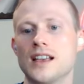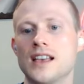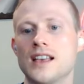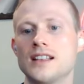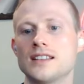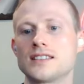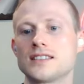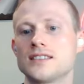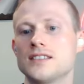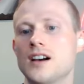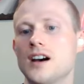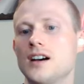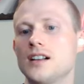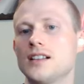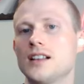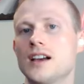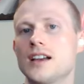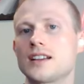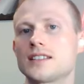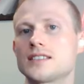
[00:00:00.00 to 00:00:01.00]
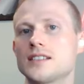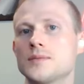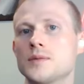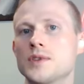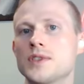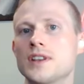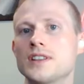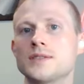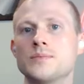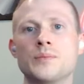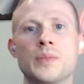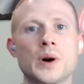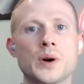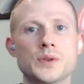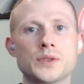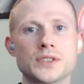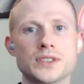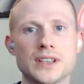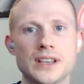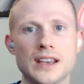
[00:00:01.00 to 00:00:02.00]
it's not like someone that's
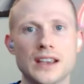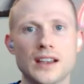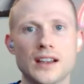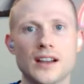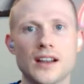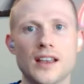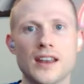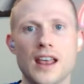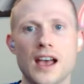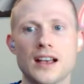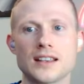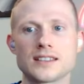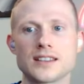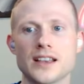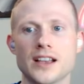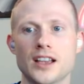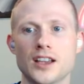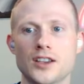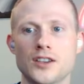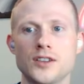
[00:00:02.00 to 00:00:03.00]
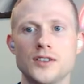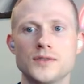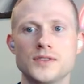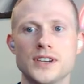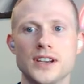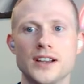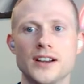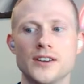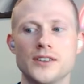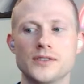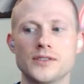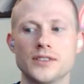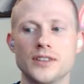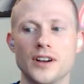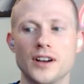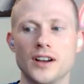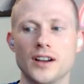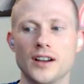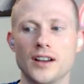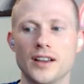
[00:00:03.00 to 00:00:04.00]
boasting and has like a huge ego.
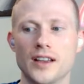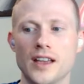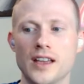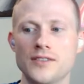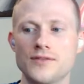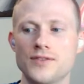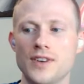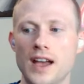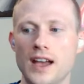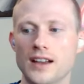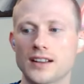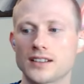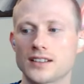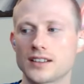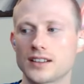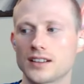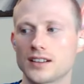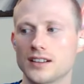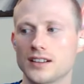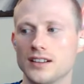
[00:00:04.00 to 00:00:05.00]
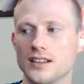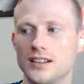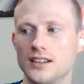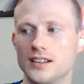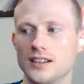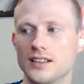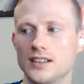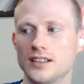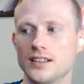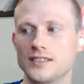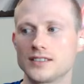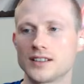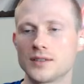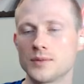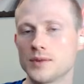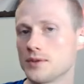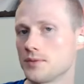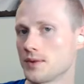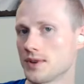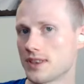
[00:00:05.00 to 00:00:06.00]
In fact,
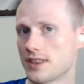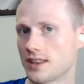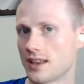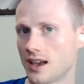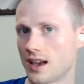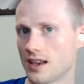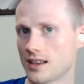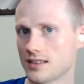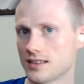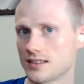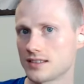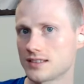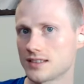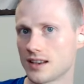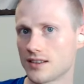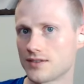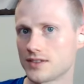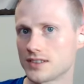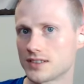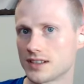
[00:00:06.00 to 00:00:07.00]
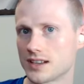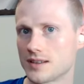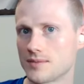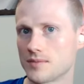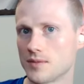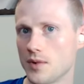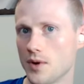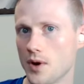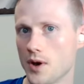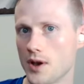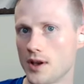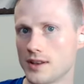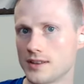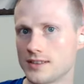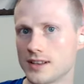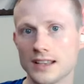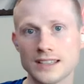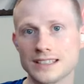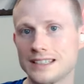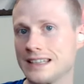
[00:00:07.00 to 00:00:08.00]
someone with a healthy self-esteem
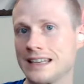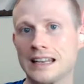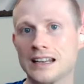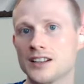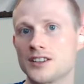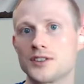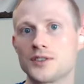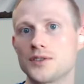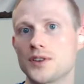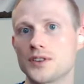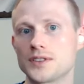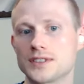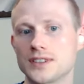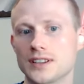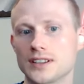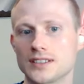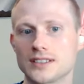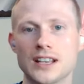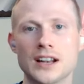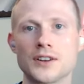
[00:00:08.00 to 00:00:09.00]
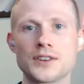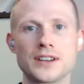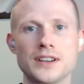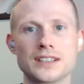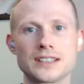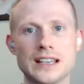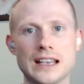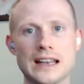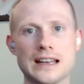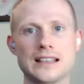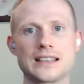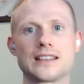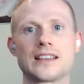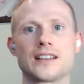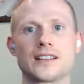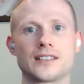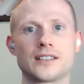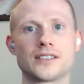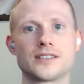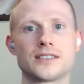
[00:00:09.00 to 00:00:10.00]
doesn't need to do those things. They don't need to say
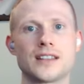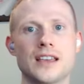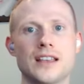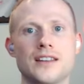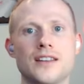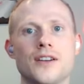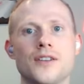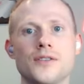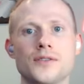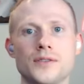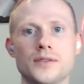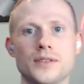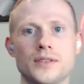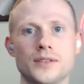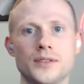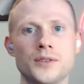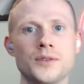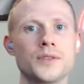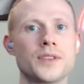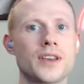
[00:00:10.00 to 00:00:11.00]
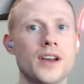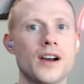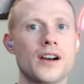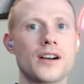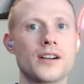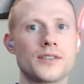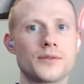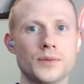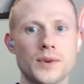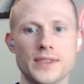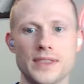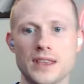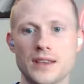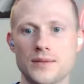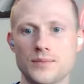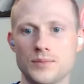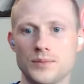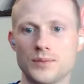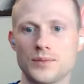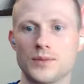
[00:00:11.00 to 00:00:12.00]
anything because they know who they are and what
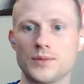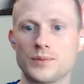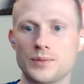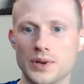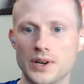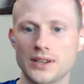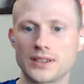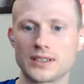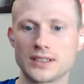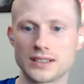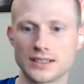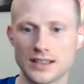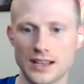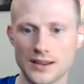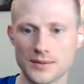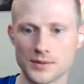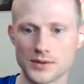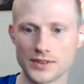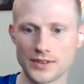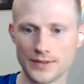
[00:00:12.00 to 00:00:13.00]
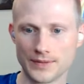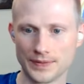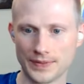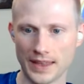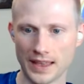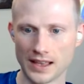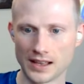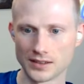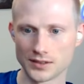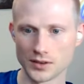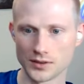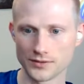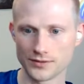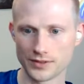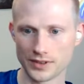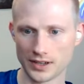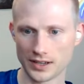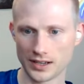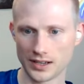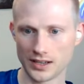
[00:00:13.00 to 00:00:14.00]
they bring to the table. Don't
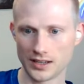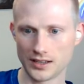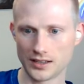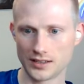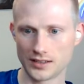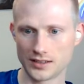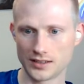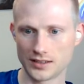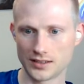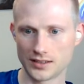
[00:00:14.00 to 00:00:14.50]
forget